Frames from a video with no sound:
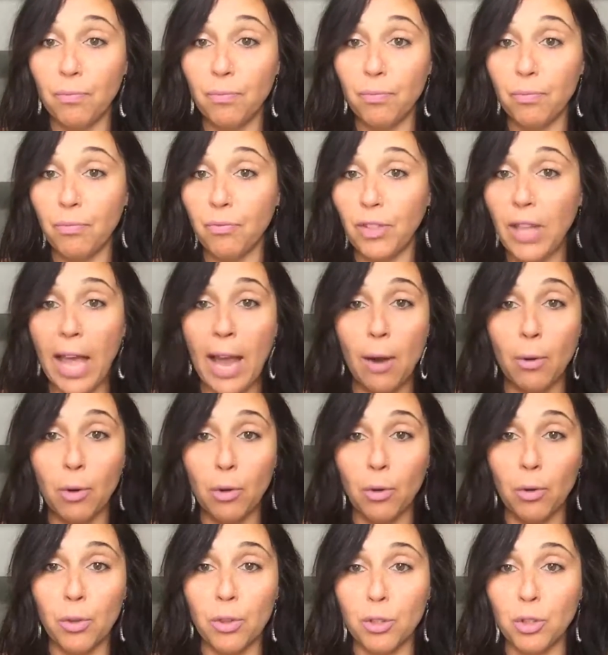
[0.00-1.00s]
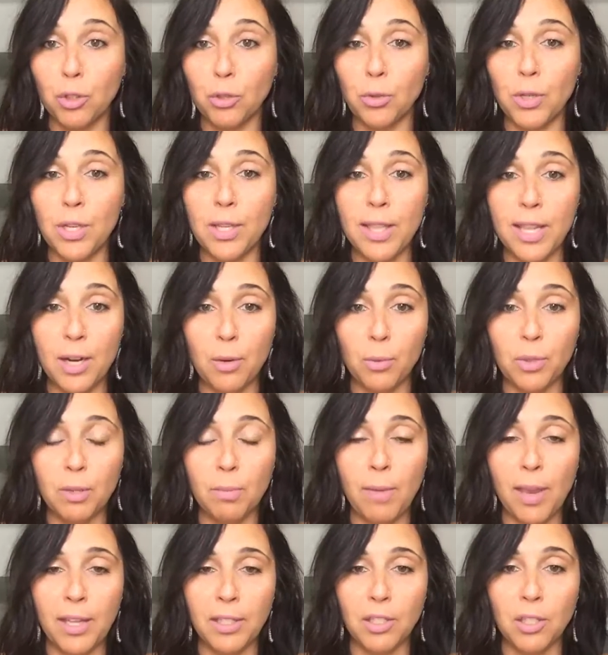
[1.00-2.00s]
flower or the tree that it was
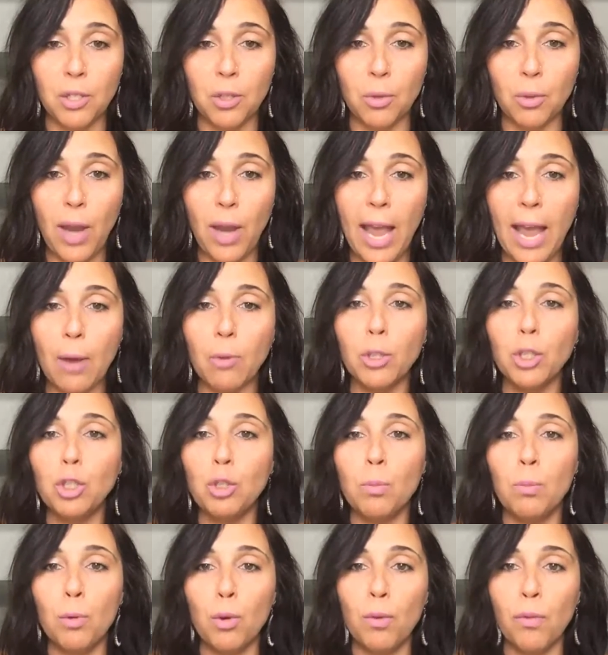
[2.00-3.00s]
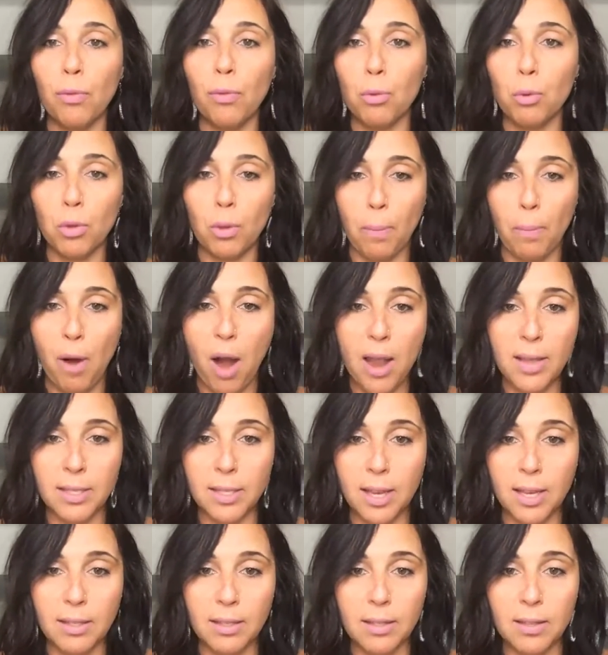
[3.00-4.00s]
meant to, how would you move through the
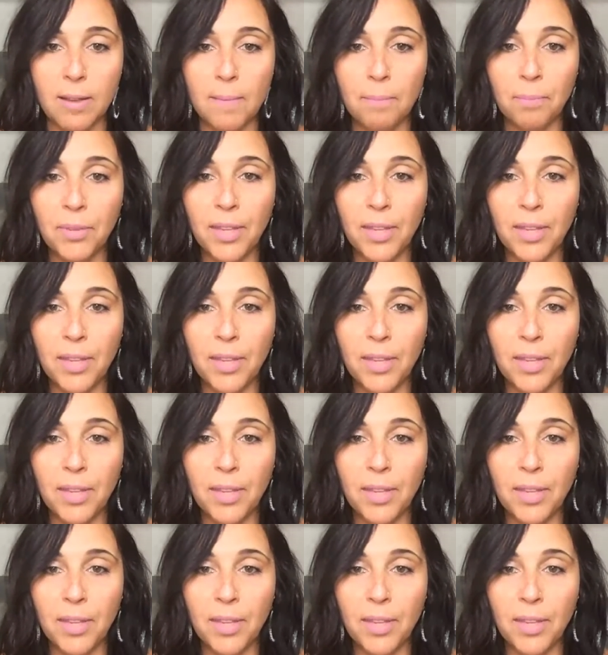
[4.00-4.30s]
process?